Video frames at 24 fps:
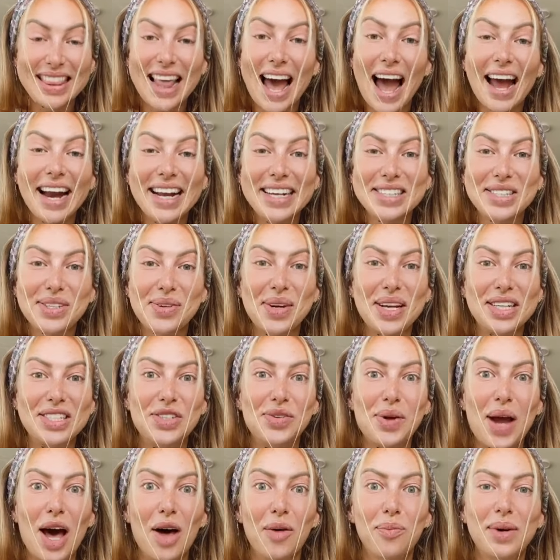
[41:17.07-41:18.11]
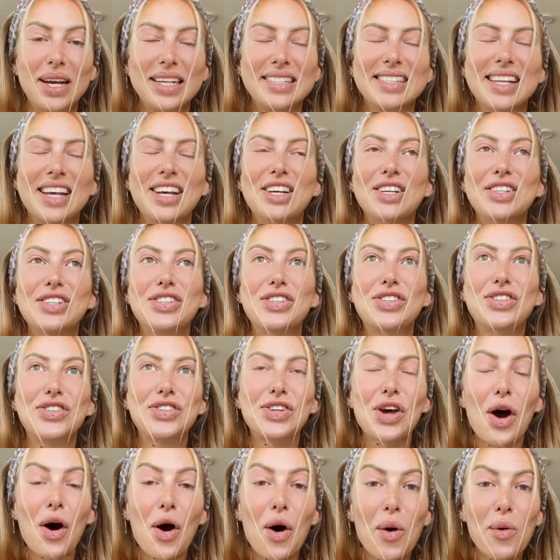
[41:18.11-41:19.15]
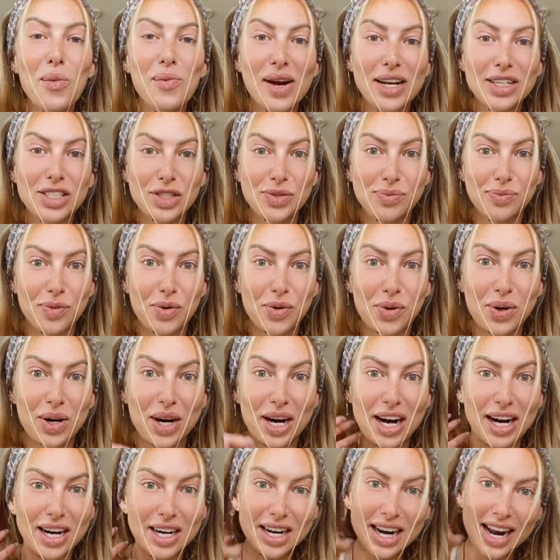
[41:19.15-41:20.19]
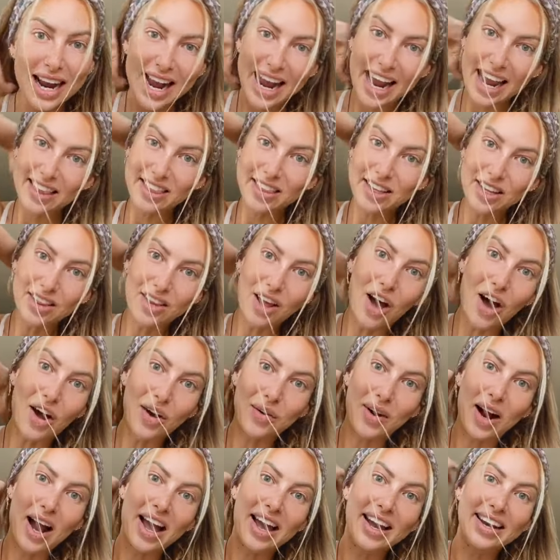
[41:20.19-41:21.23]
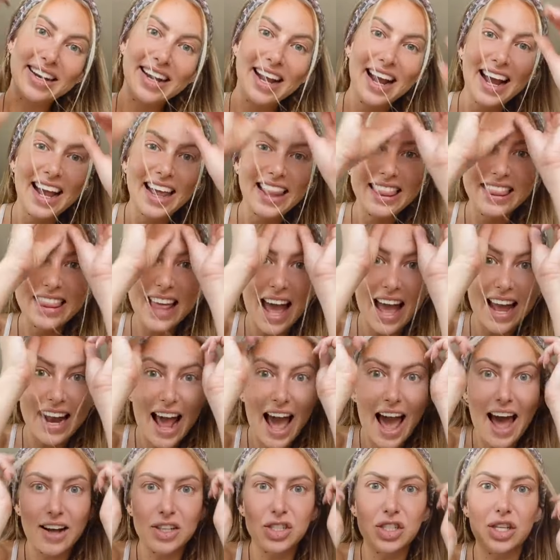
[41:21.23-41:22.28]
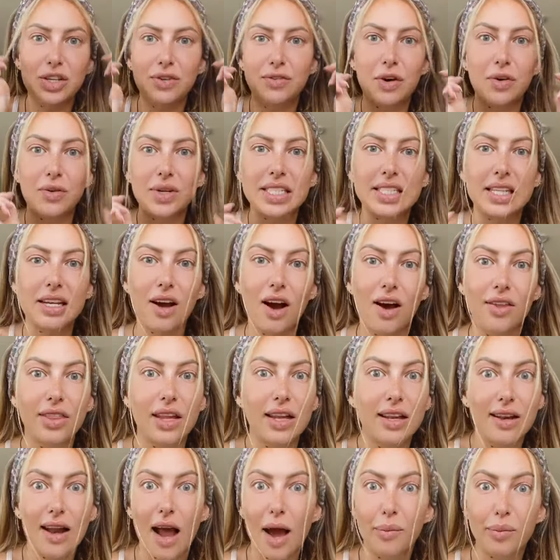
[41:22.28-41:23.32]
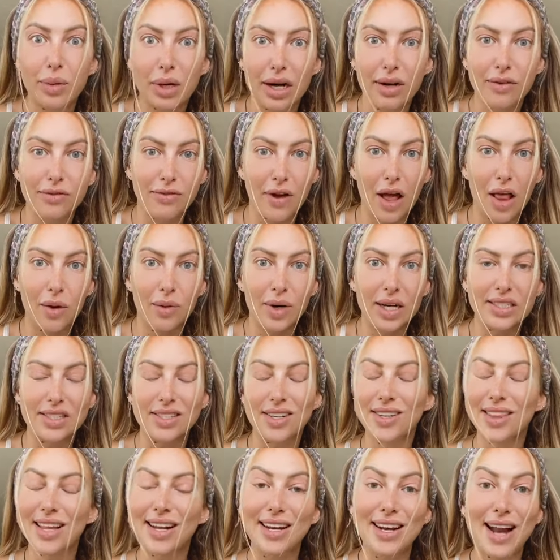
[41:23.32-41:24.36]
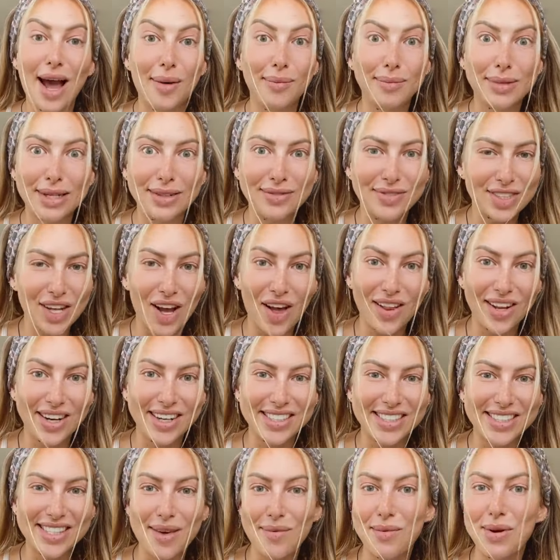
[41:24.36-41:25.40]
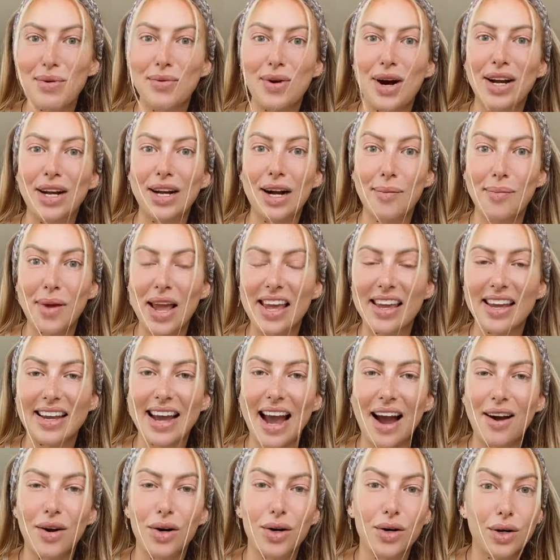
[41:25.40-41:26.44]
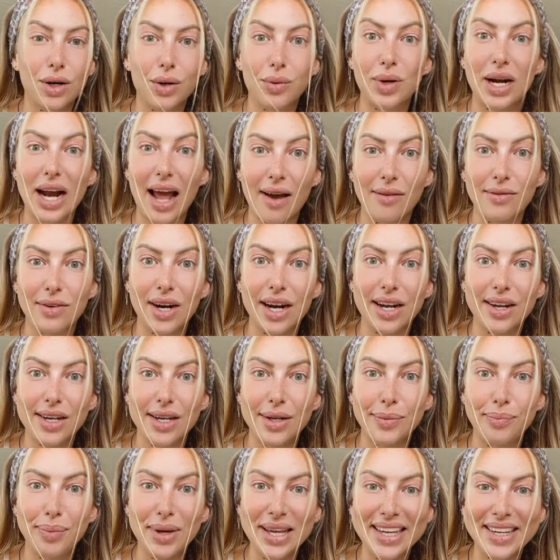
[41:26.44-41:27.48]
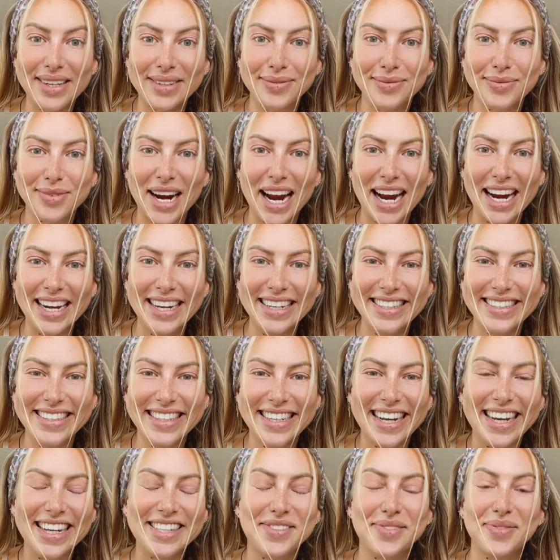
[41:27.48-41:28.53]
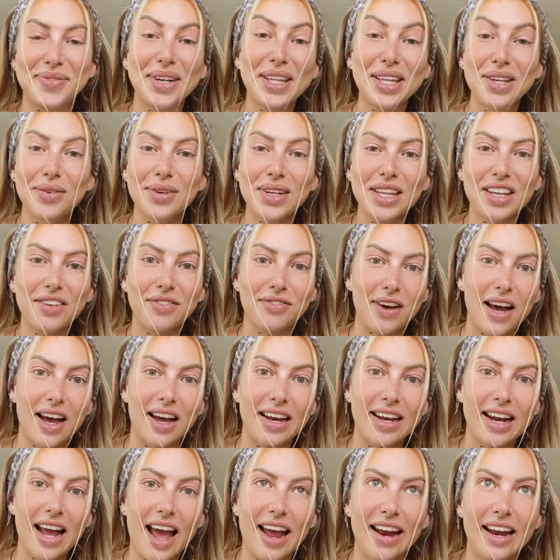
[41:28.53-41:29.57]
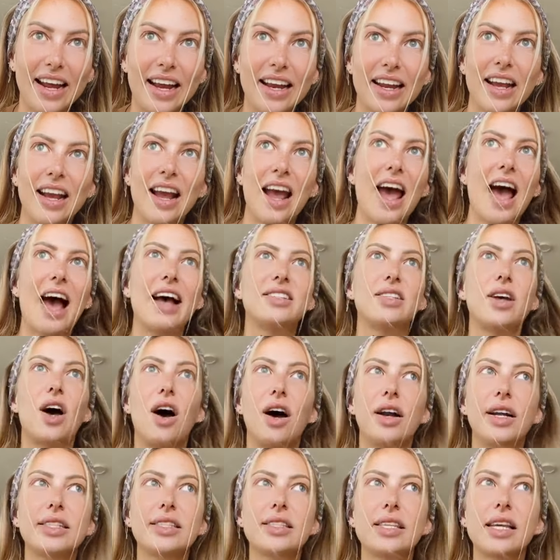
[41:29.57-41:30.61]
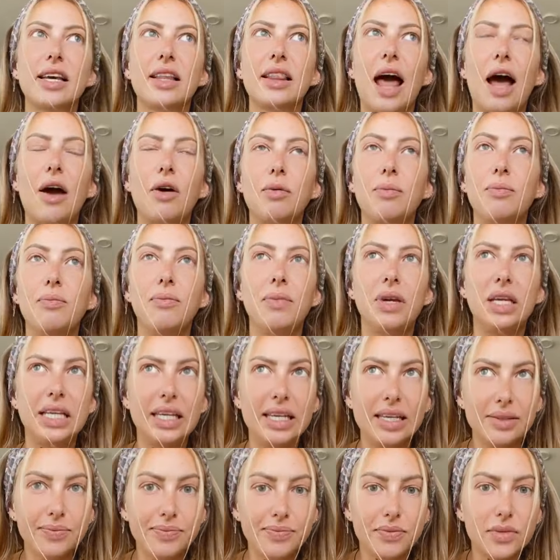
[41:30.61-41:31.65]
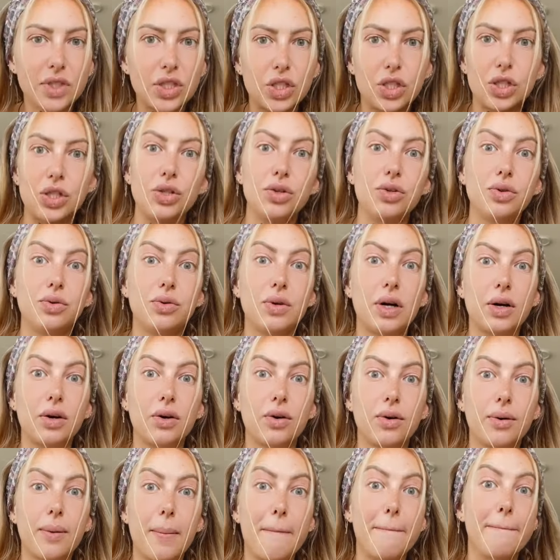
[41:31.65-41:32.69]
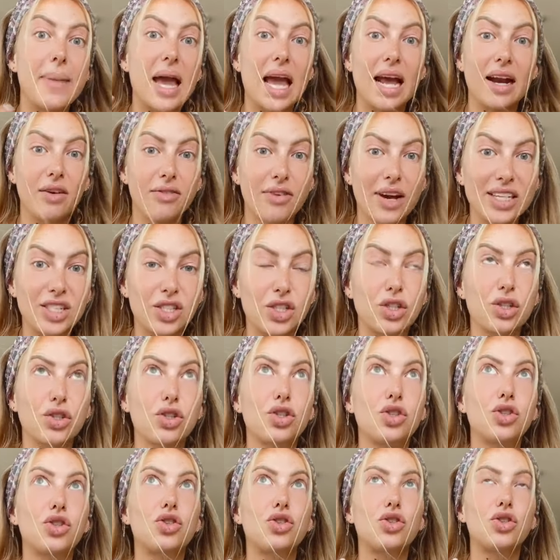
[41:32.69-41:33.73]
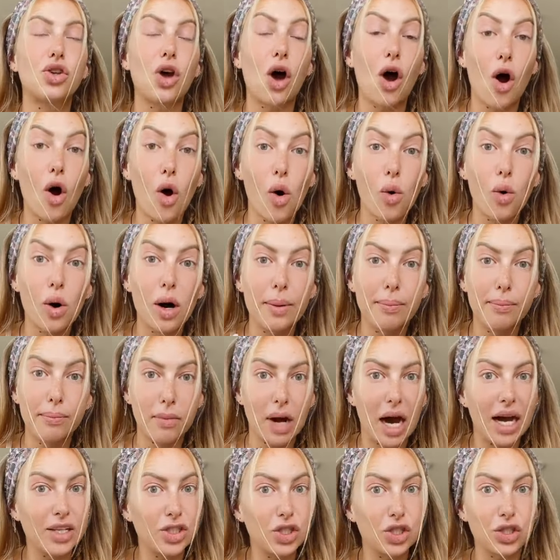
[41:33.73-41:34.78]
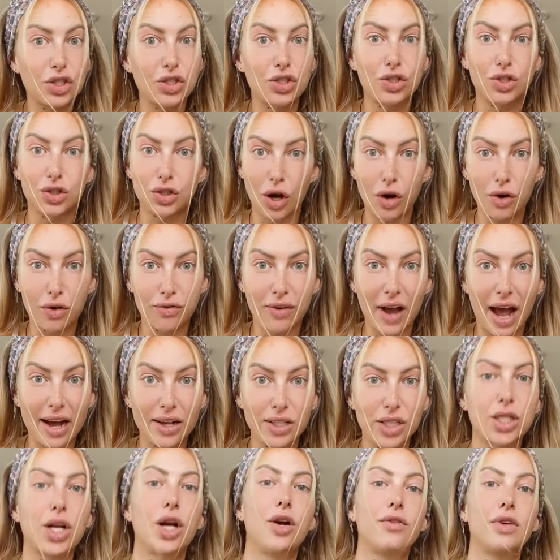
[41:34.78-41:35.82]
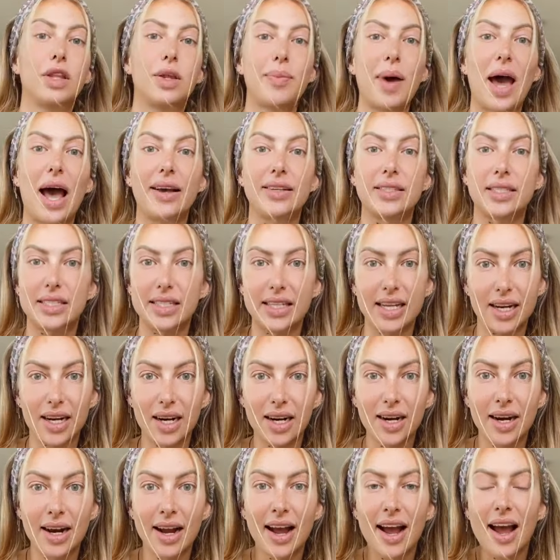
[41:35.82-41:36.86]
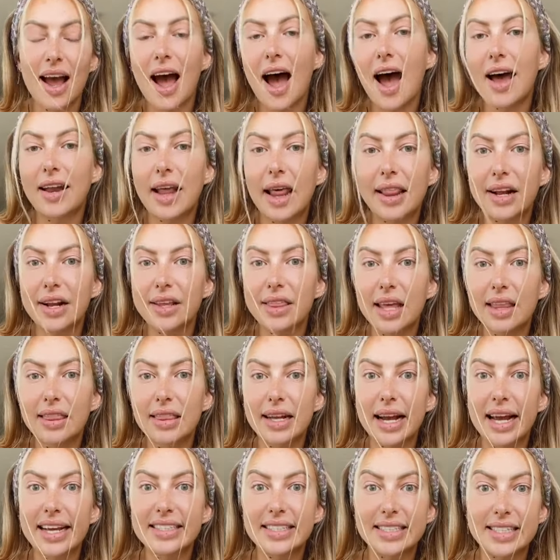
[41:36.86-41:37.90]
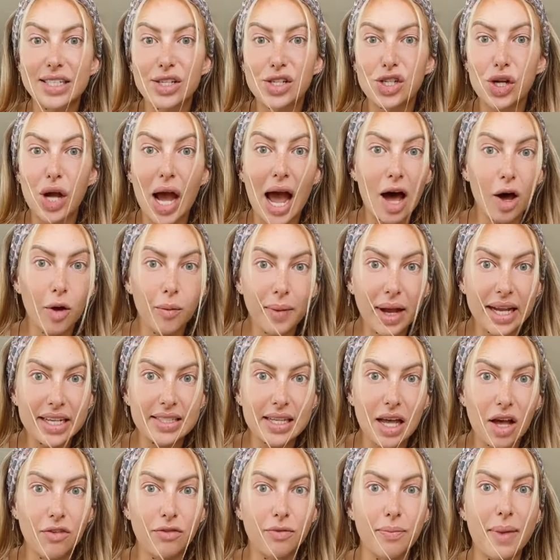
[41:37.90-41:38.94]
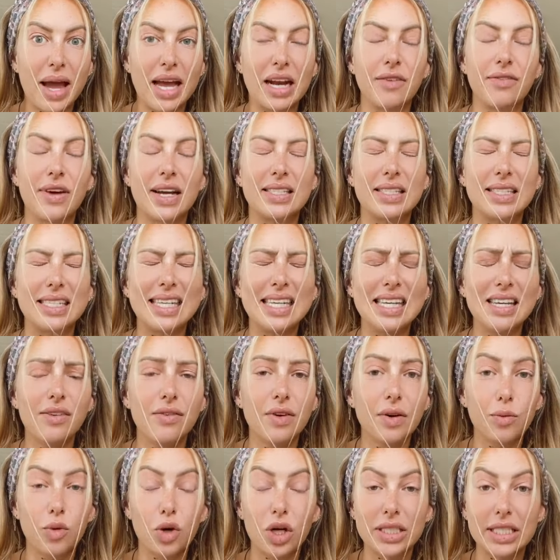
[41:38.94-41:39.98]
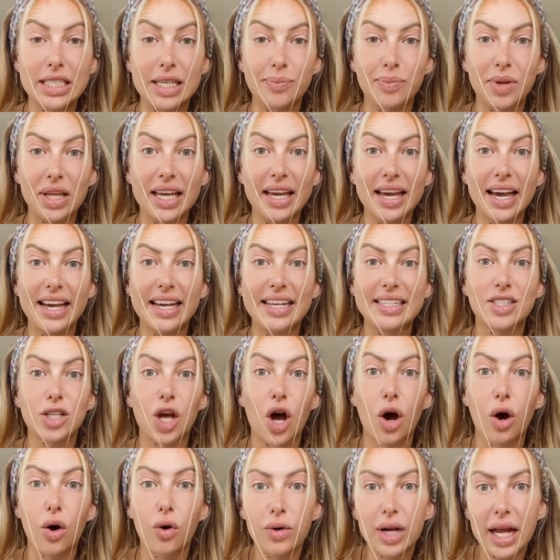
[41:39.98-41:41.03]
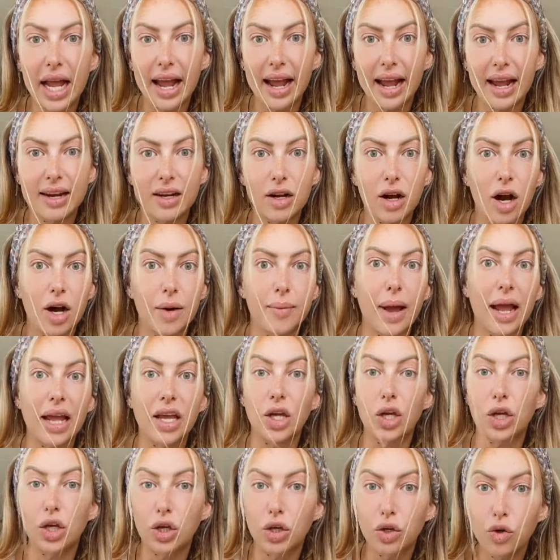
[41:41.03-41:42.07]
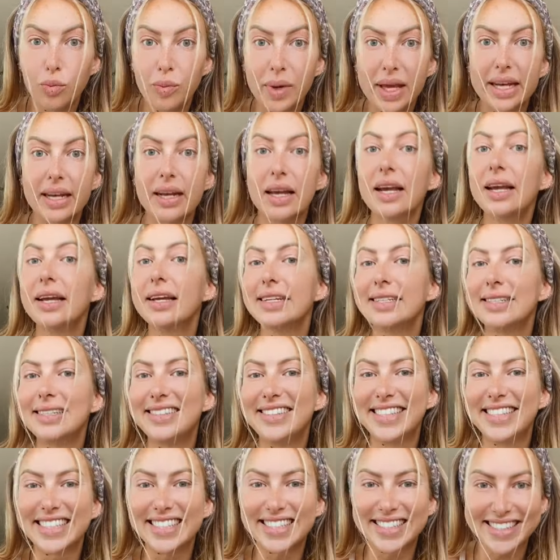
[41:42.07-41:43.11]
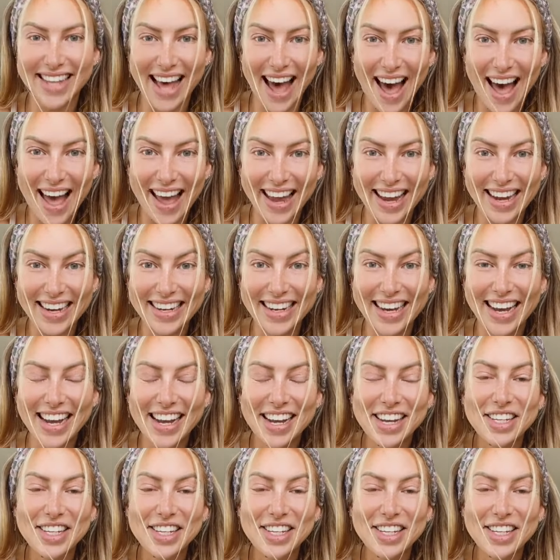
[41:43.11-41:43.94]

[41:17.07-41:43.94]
That is going to help us so much more in the long run than actually focusing on the number of followers or the number of dollars that we want in our bank account or whatever it could be, right? It's really, really fun, and it has honestly allowed me to manifest so much so fast over the past year. Another thing that I did to help myself manifest even more deeply is hone in on my human design.